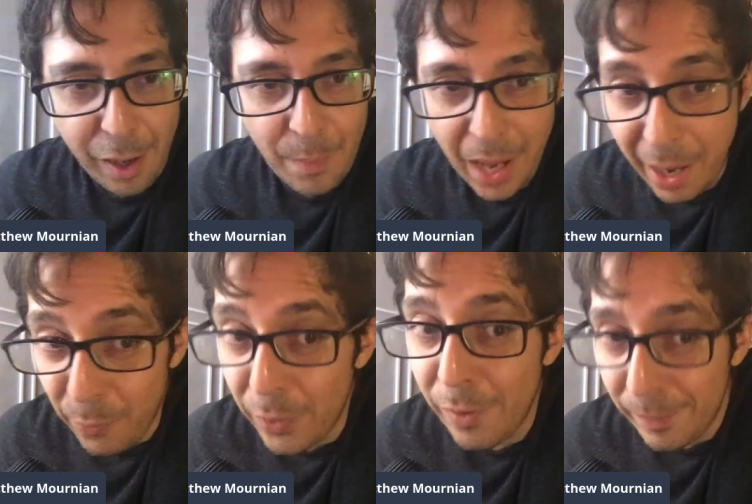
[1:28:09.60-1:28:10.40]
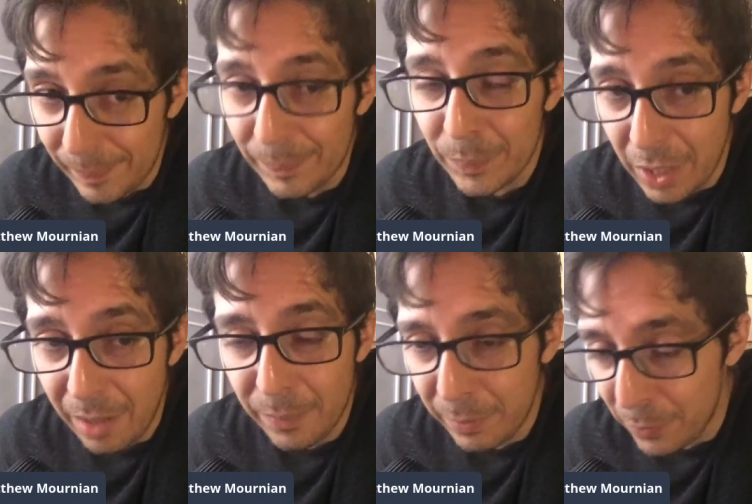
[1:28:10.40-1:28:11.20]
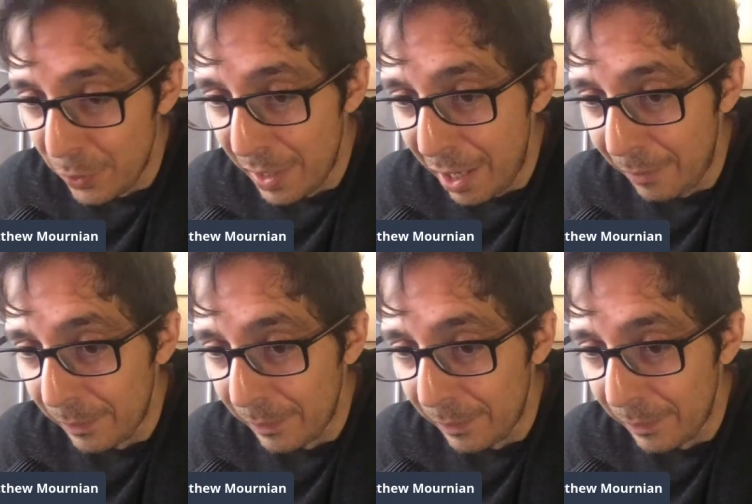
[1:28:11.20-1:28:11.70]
I will probably roll out.